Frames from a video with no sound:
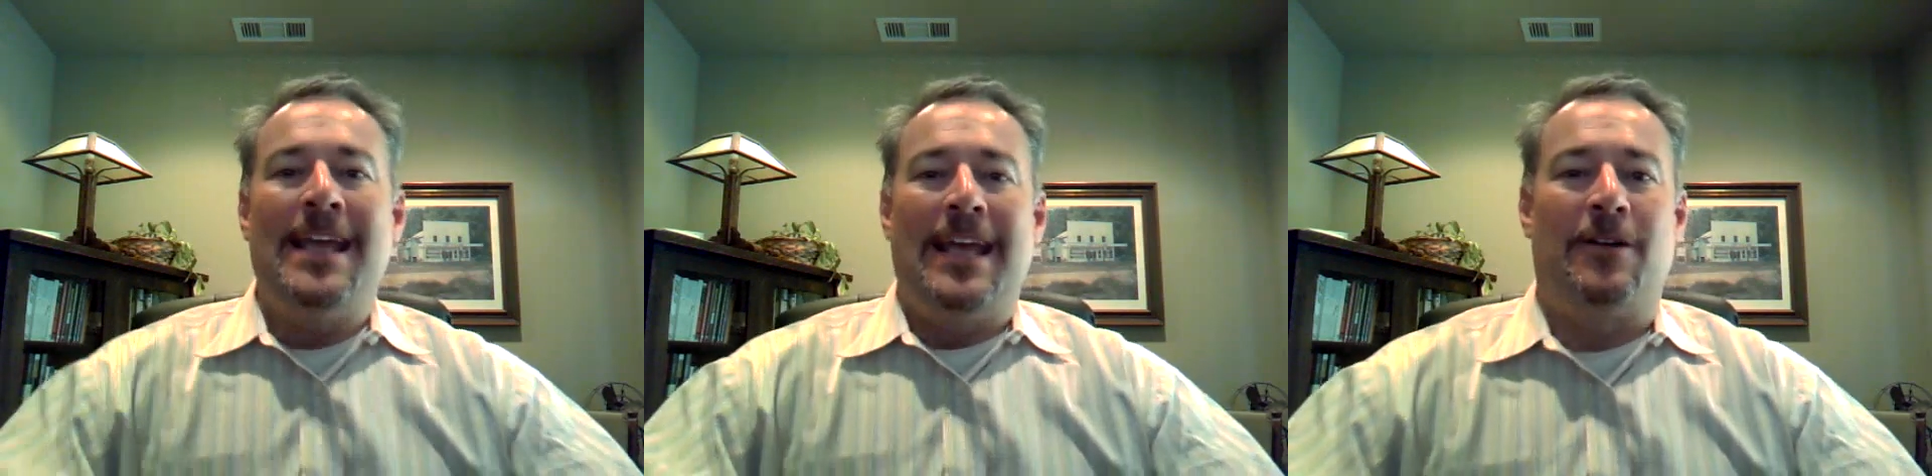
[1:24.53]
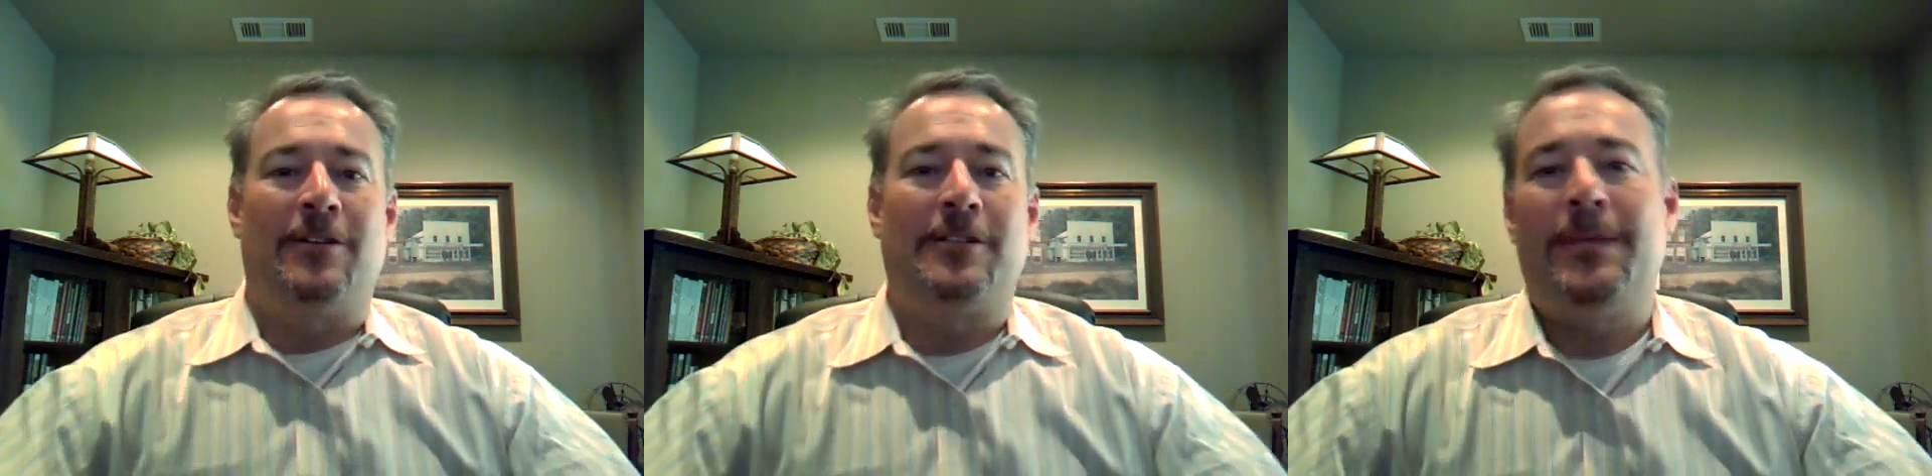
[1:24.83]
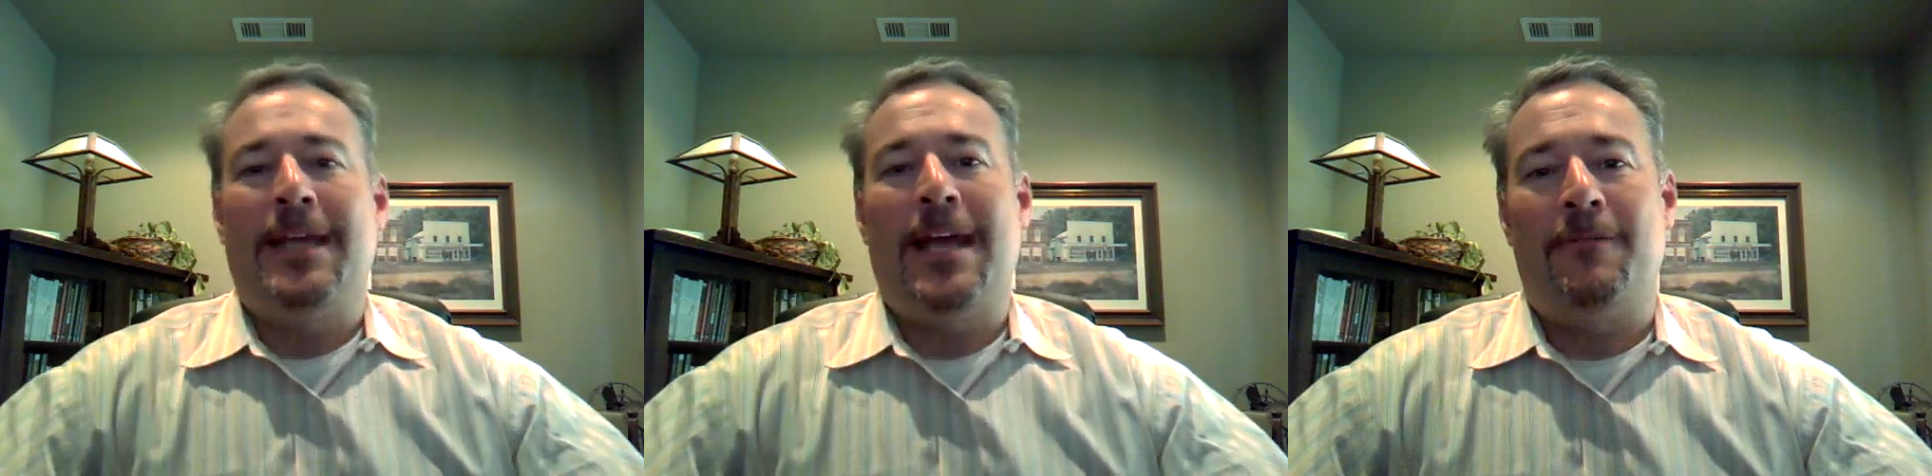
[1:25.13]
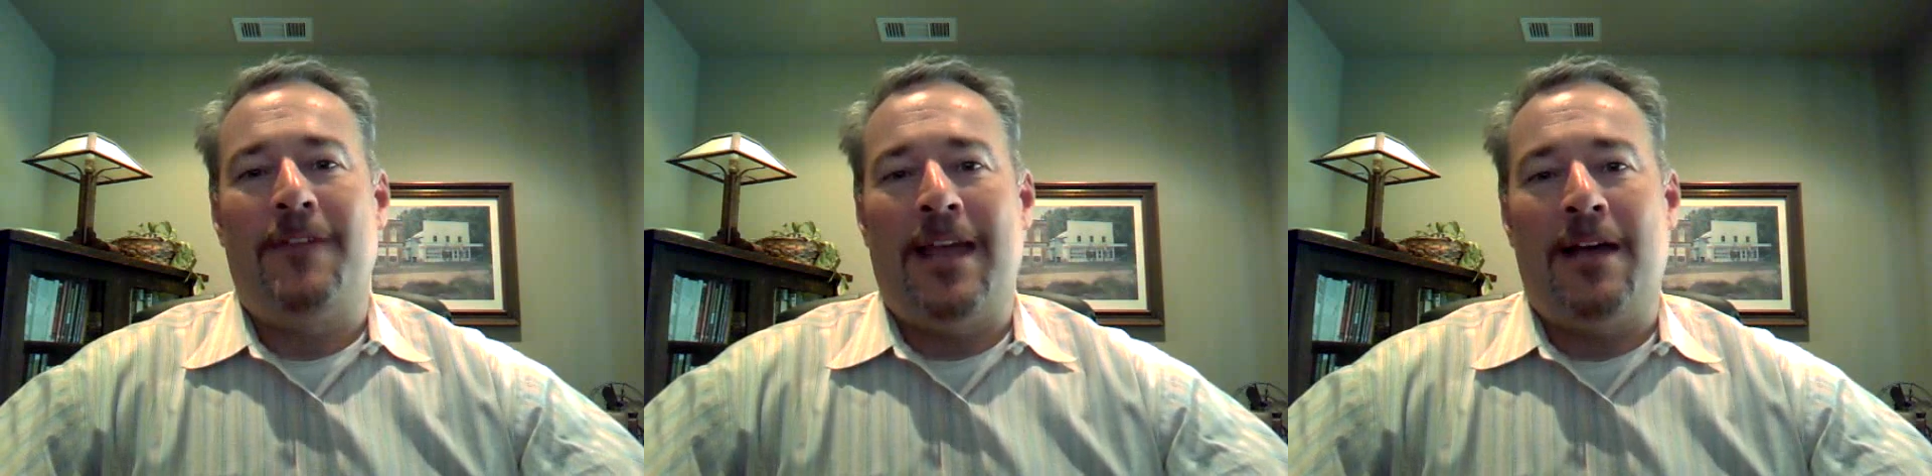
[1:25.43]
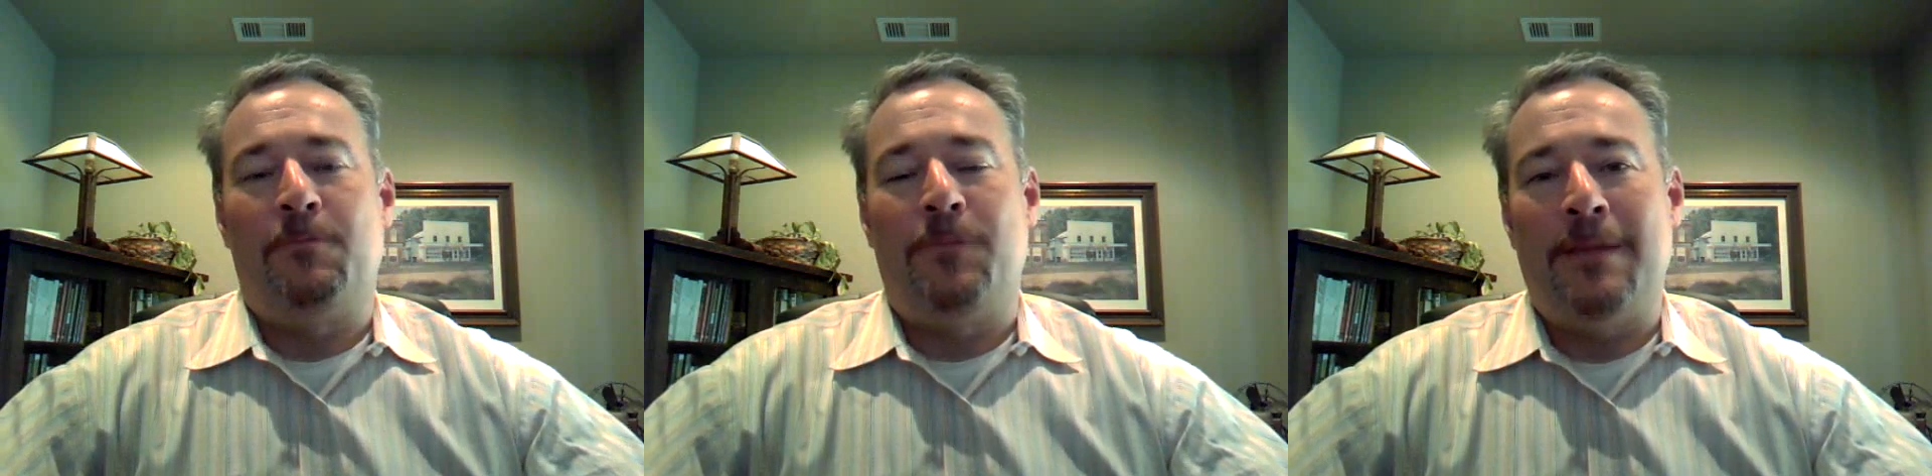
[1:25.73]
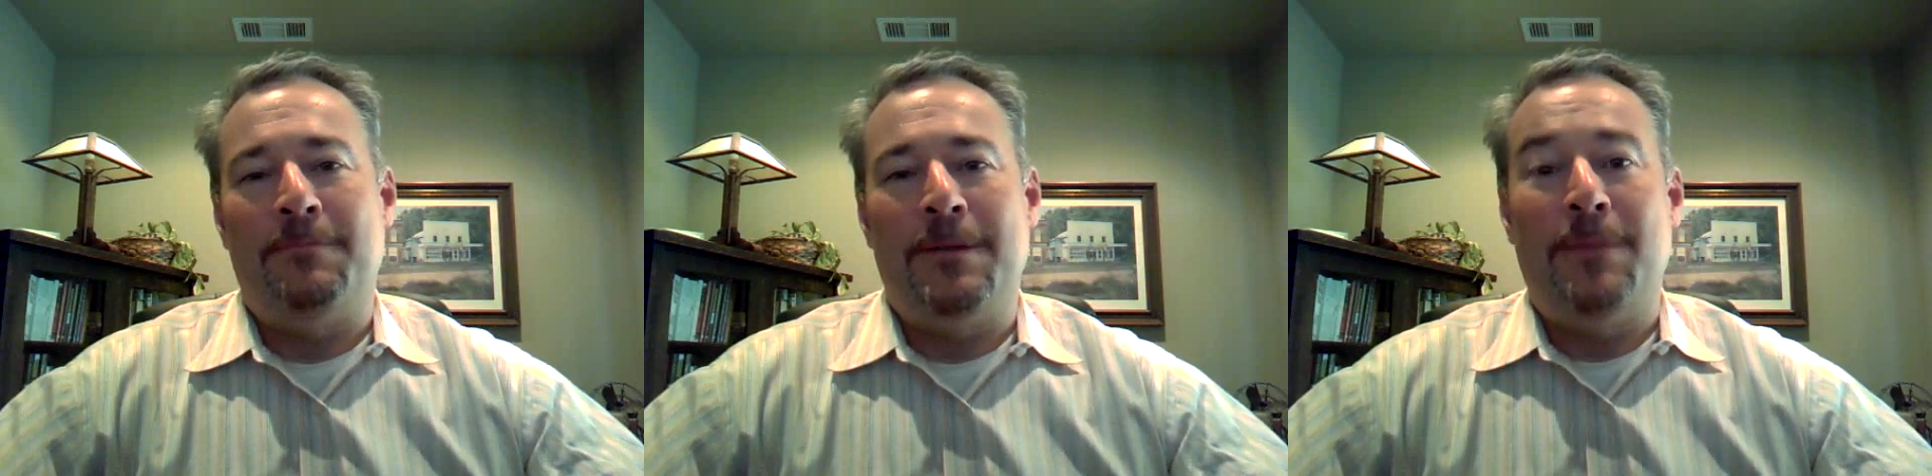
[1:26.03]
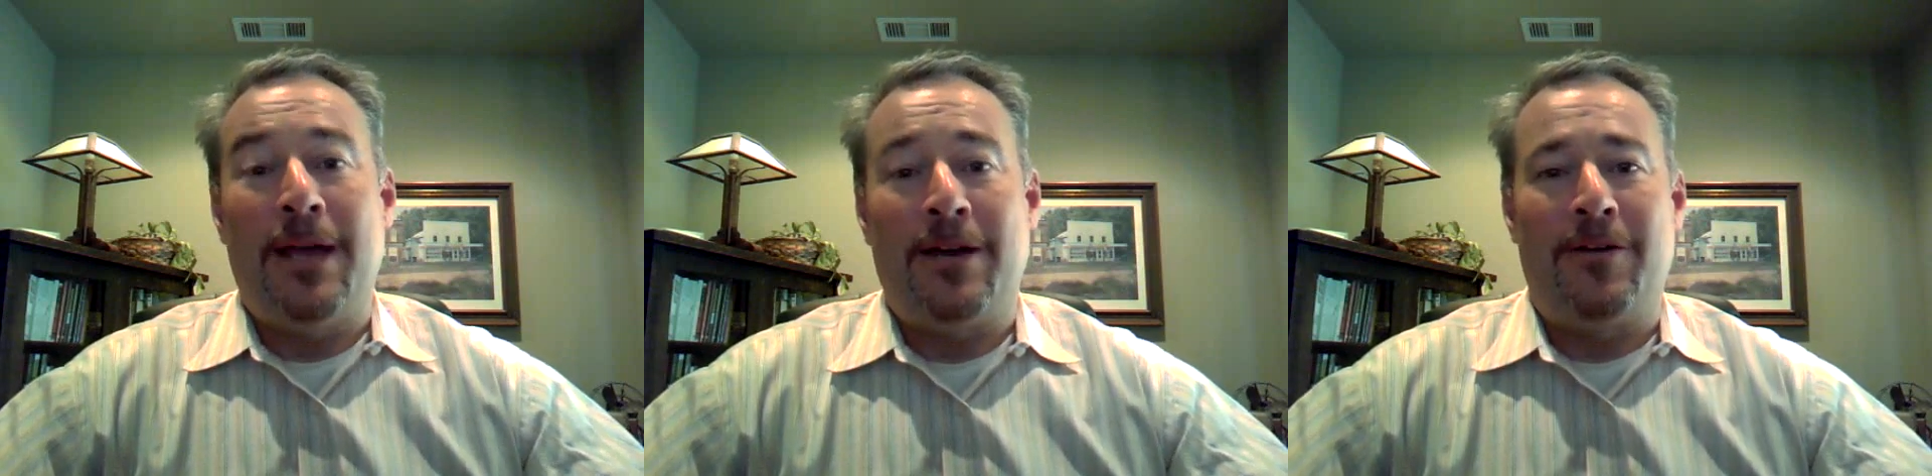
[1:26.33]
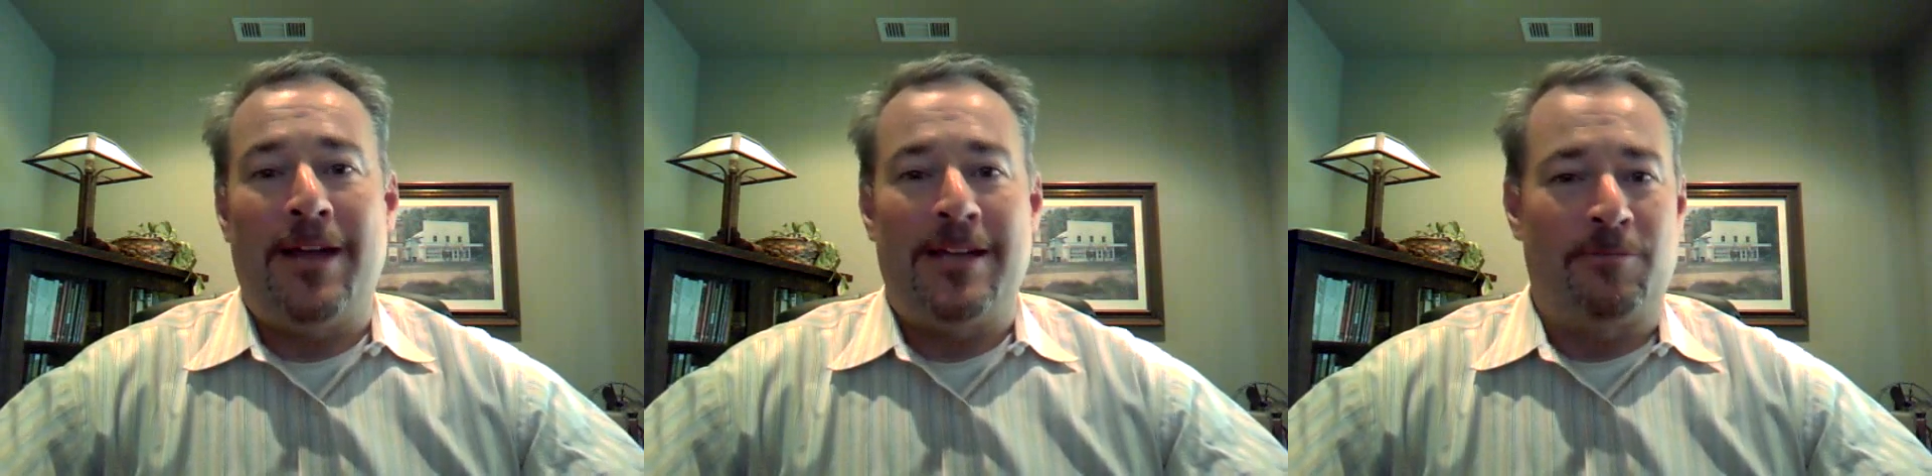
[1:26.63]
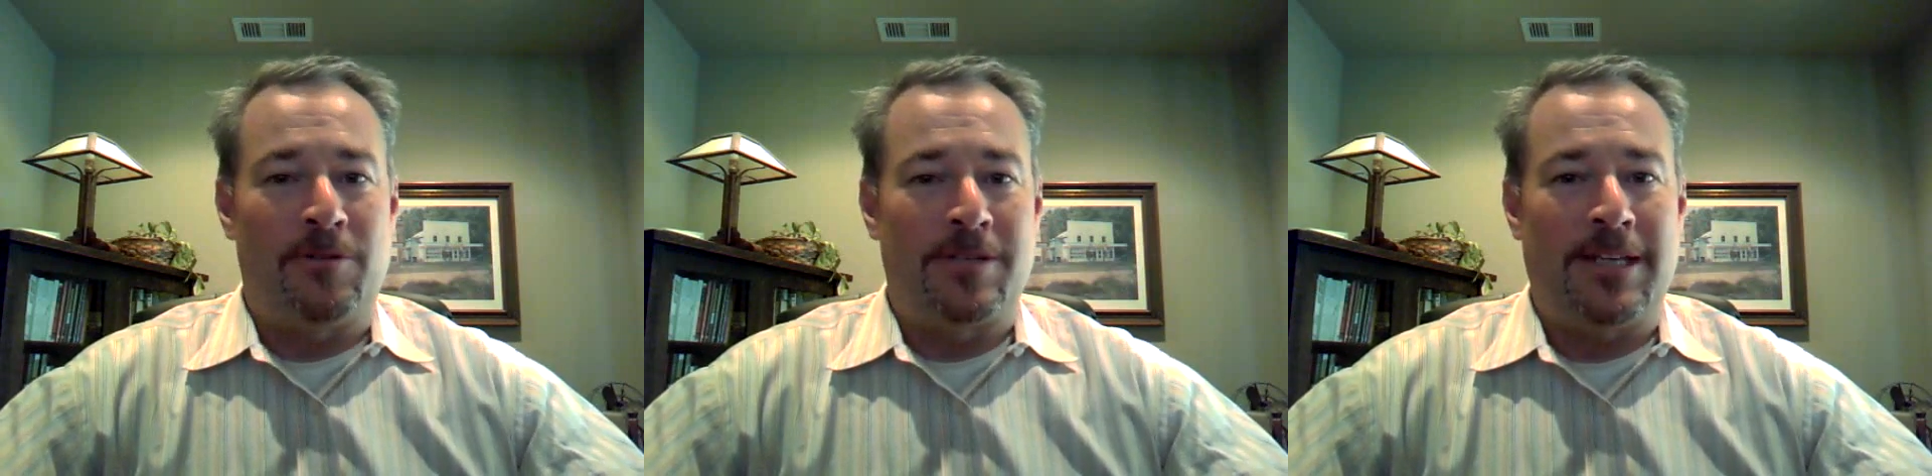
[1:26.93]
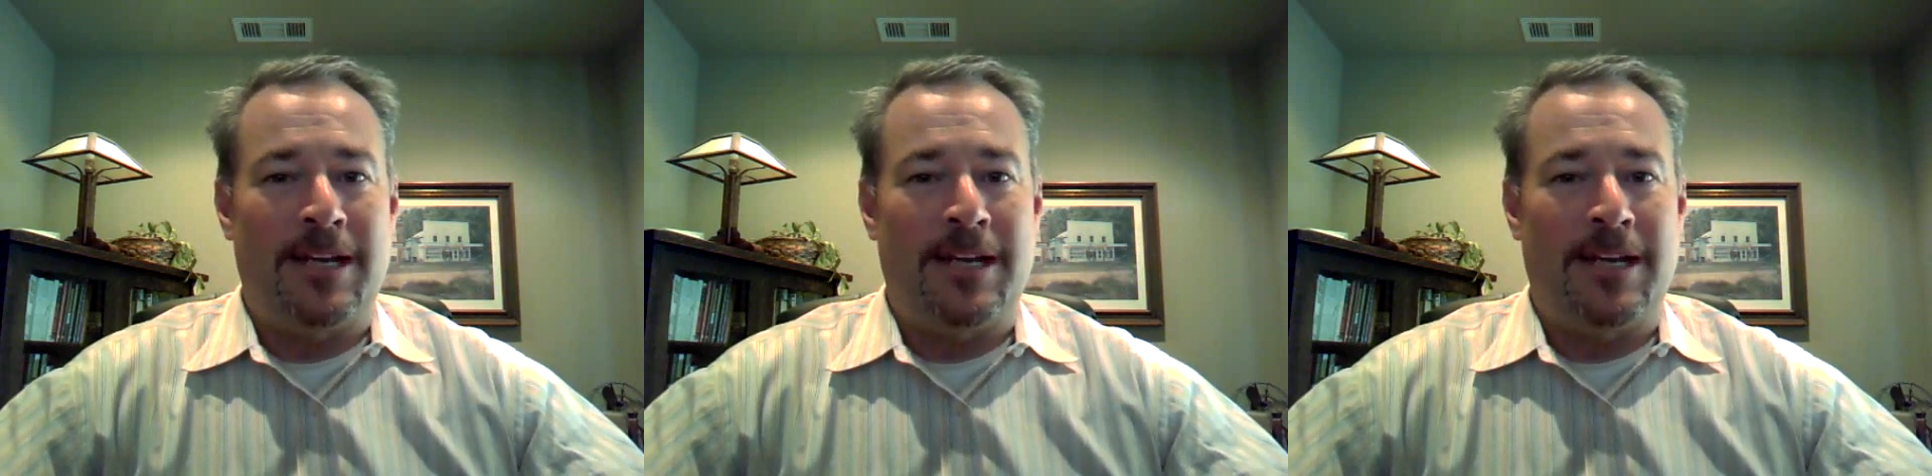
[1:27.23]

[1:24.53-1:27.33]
and ultimately help them be better as real estate